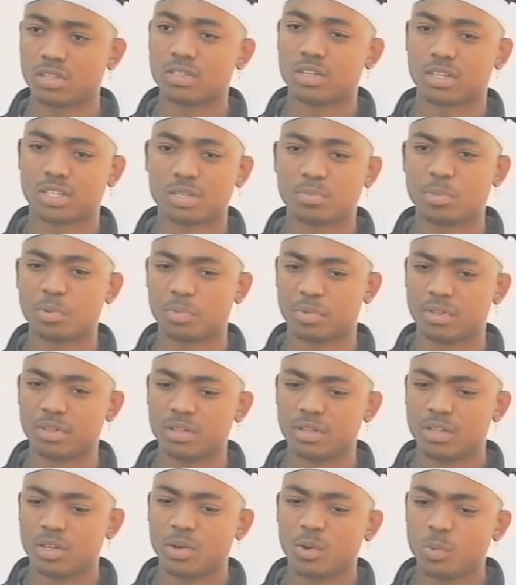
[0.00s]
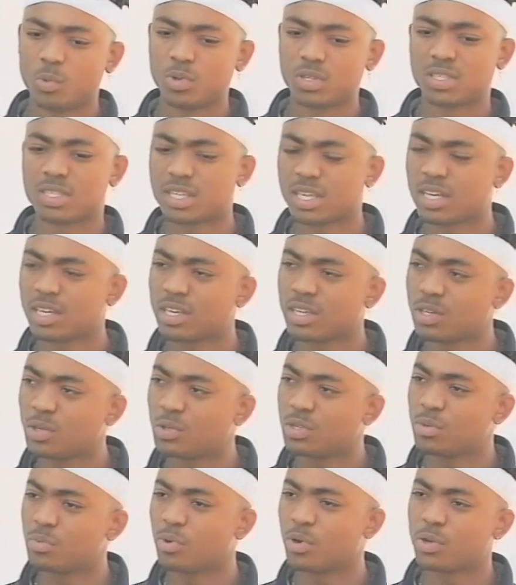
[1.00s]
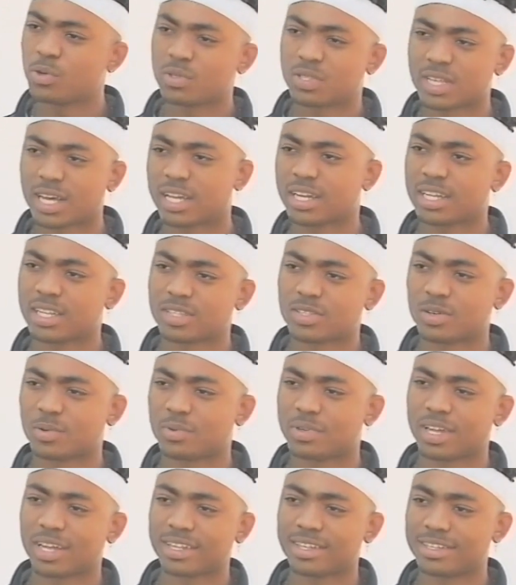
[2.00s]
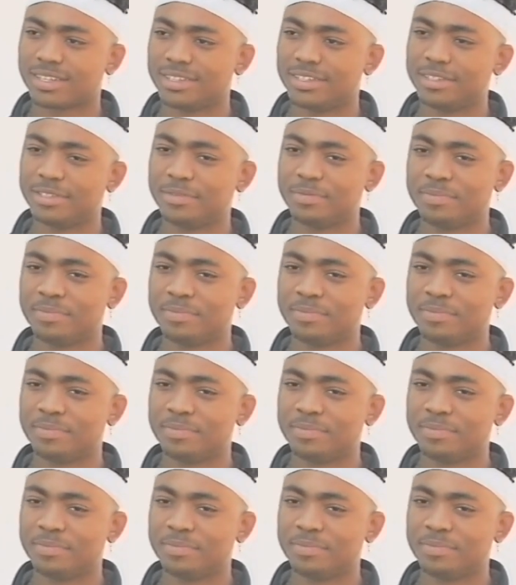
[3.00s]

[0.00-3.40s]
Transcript: Lots of people would say, you're the boy who sang that song with that girl.